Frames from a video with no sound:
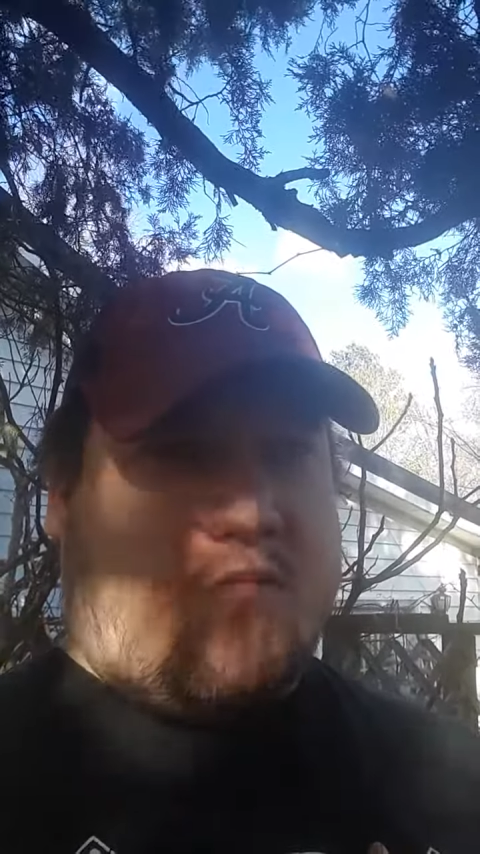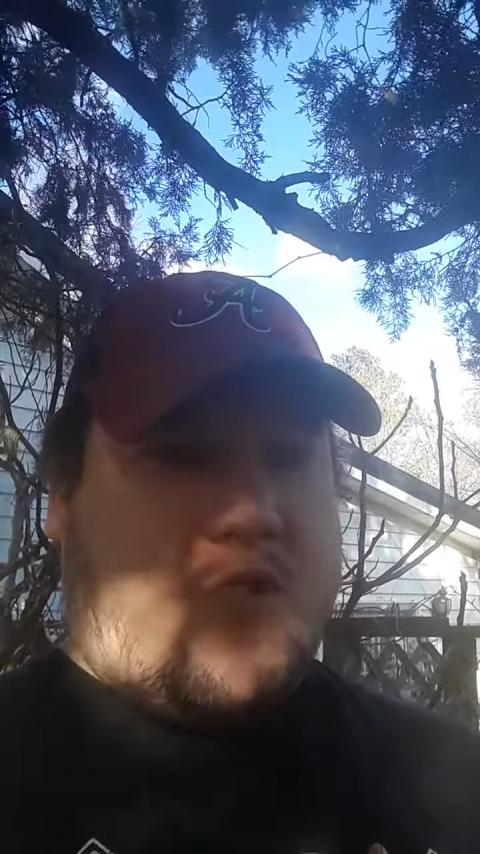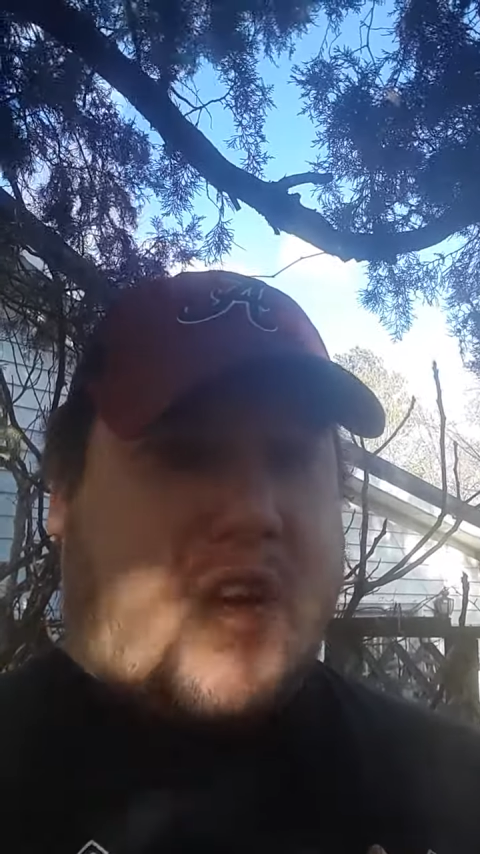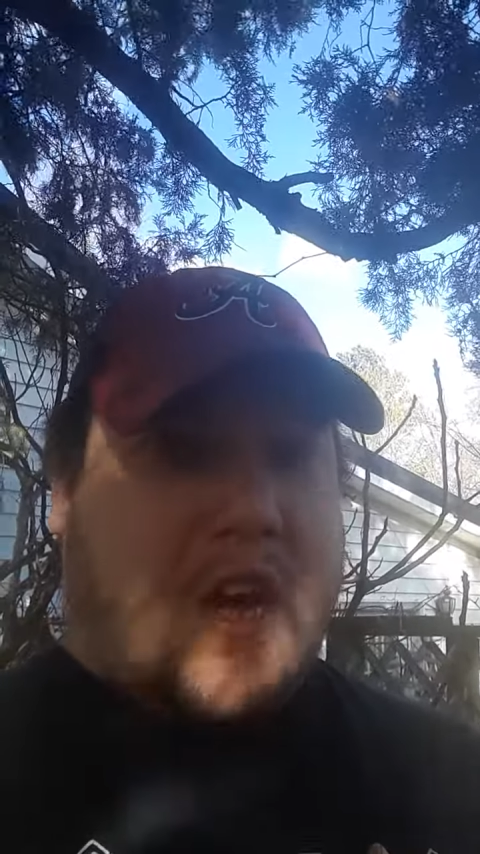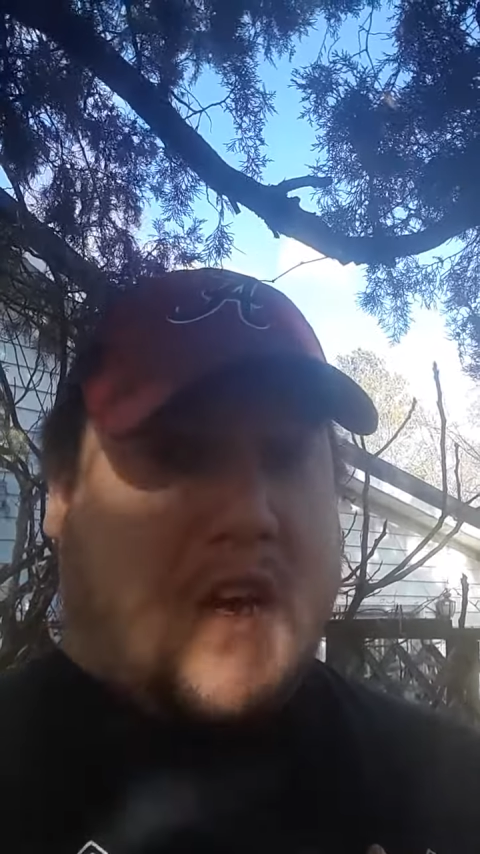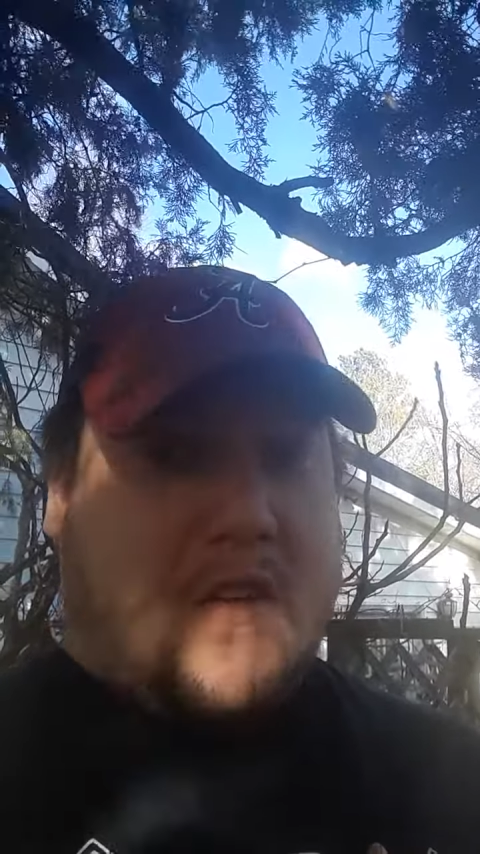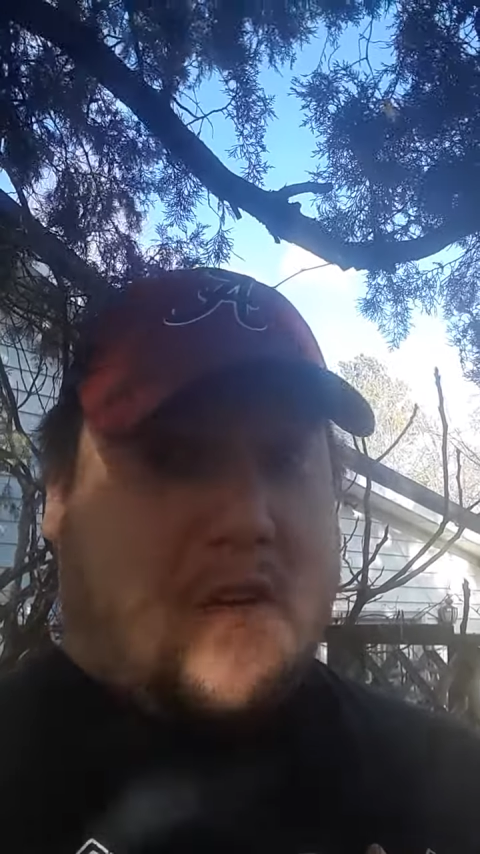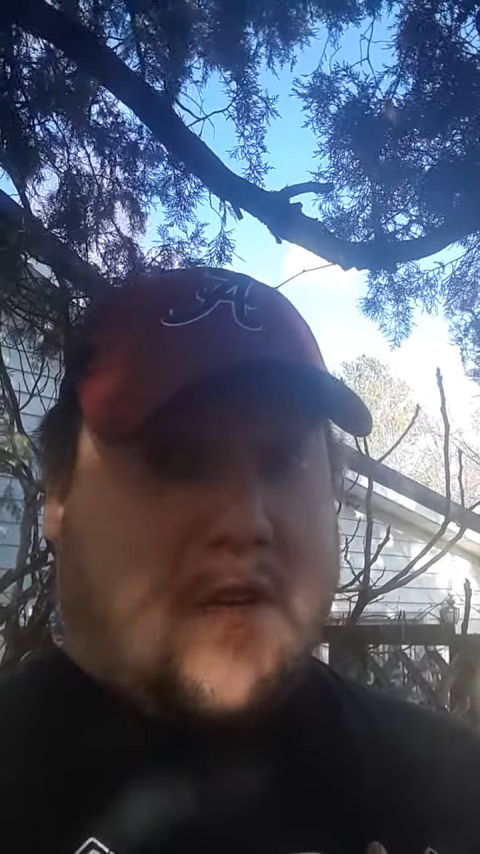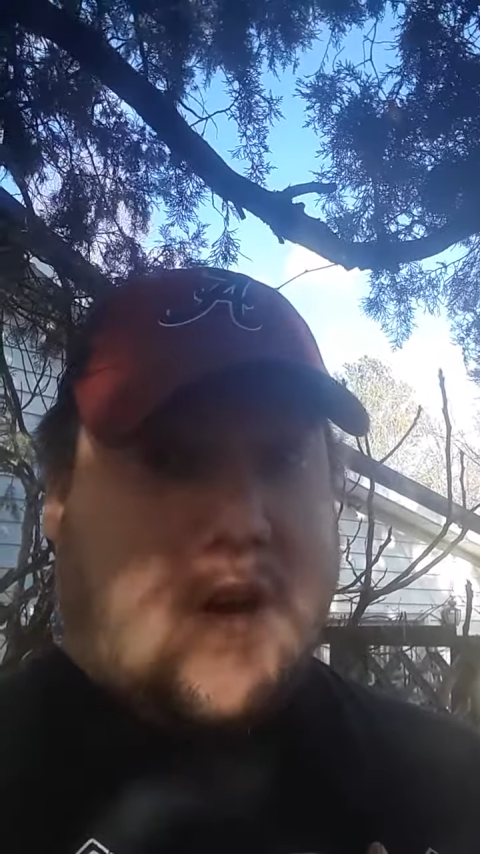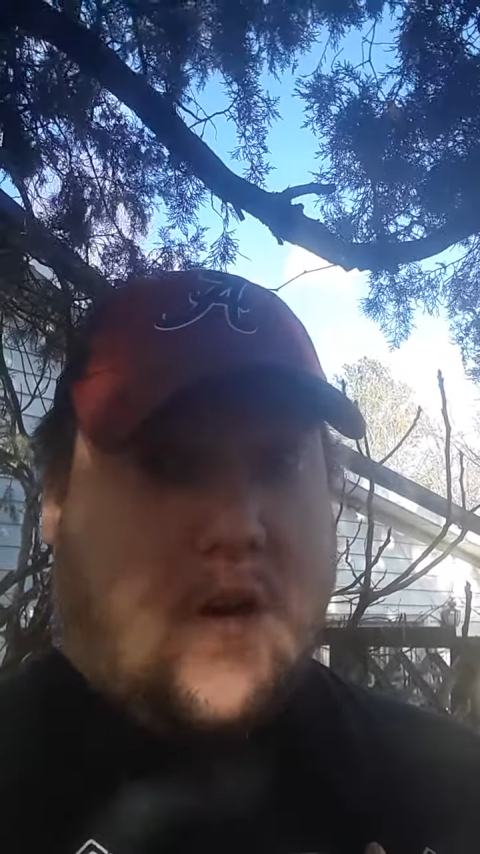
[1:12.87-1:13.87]
1K,
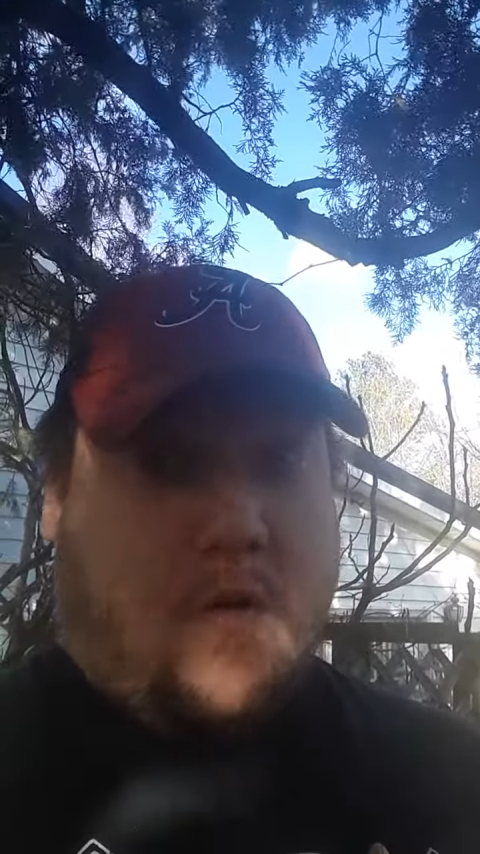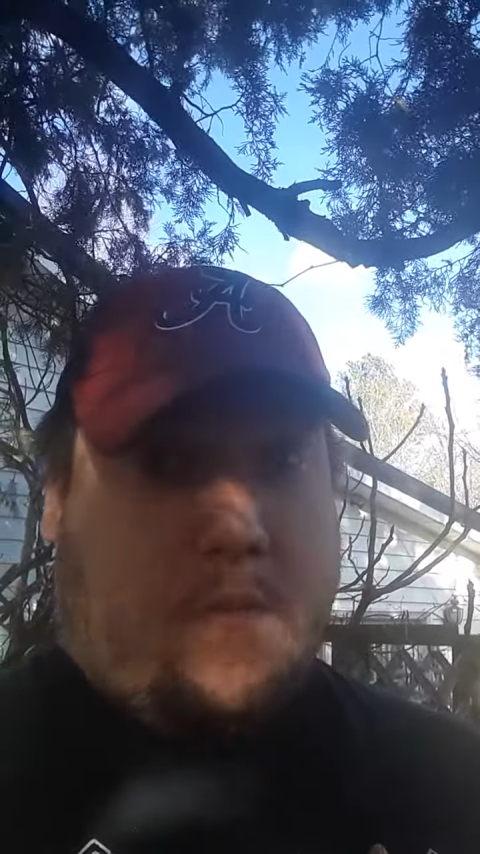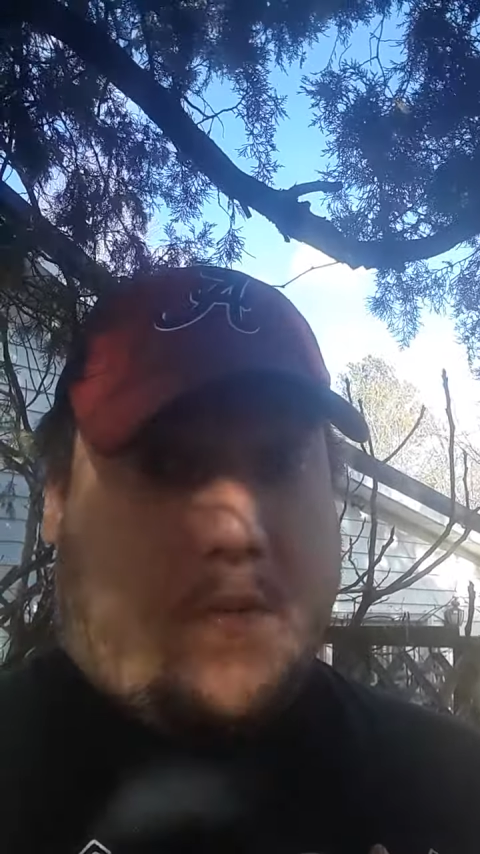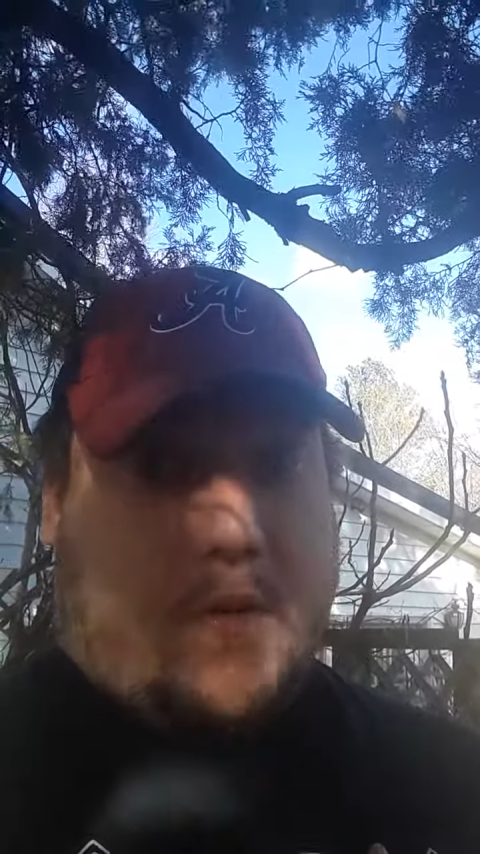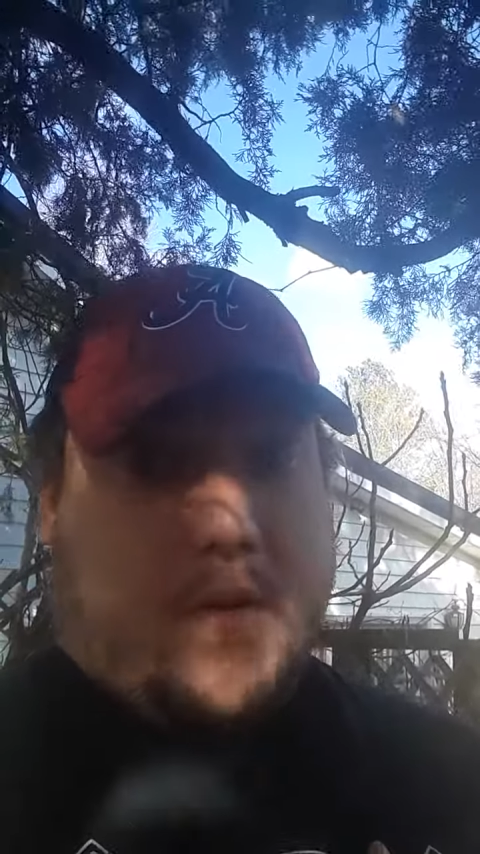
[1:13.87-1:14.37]
I hope.